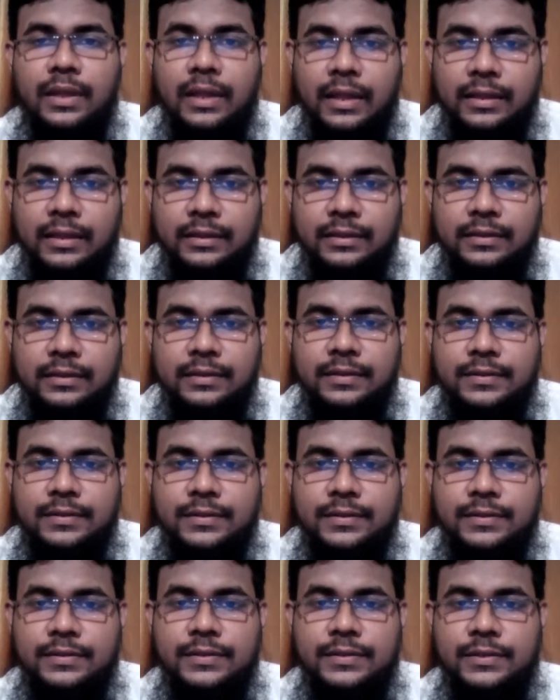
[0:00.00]
And this
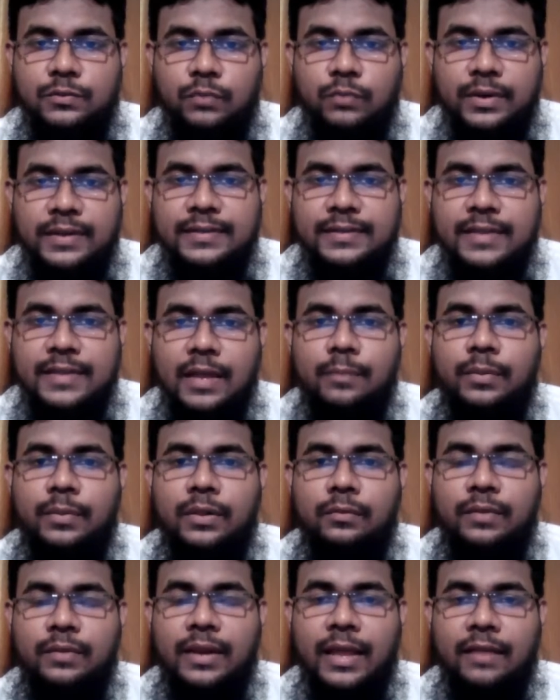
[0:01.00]
is just one
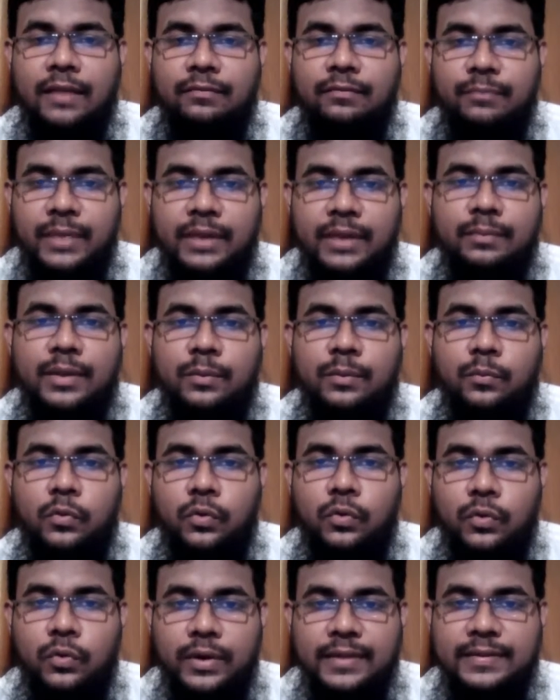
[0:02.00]
example. We'll have many
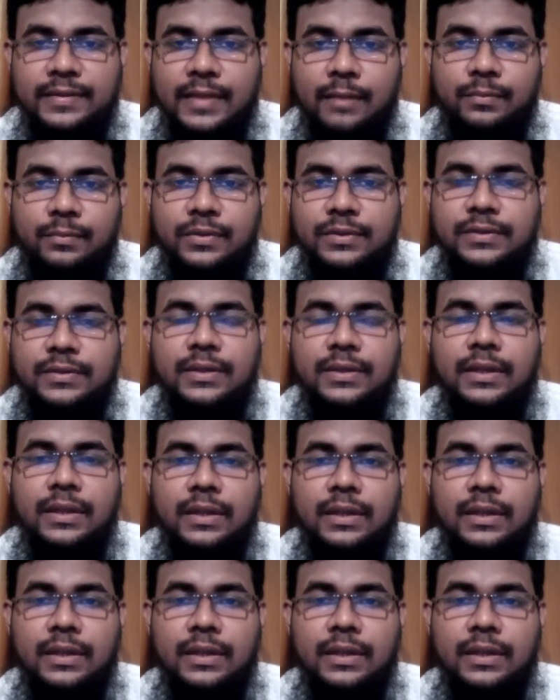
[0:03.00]
more examples